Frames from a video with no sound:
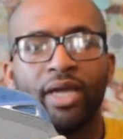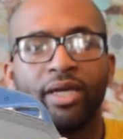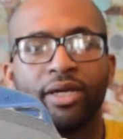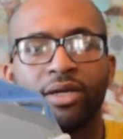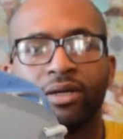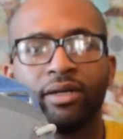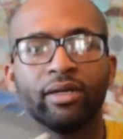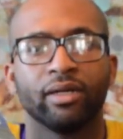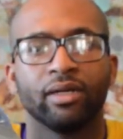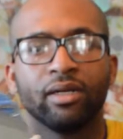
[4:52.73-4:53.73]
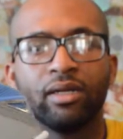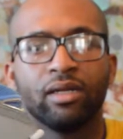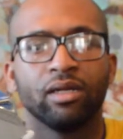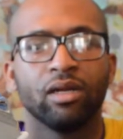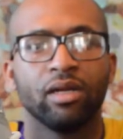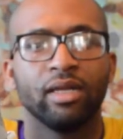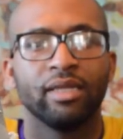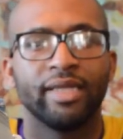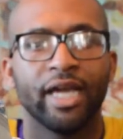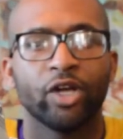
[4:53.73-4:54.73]
here.
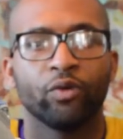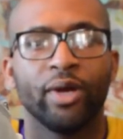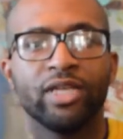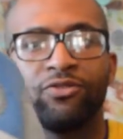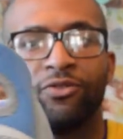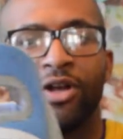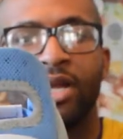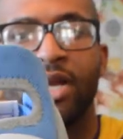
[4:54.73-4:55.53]
That gray is very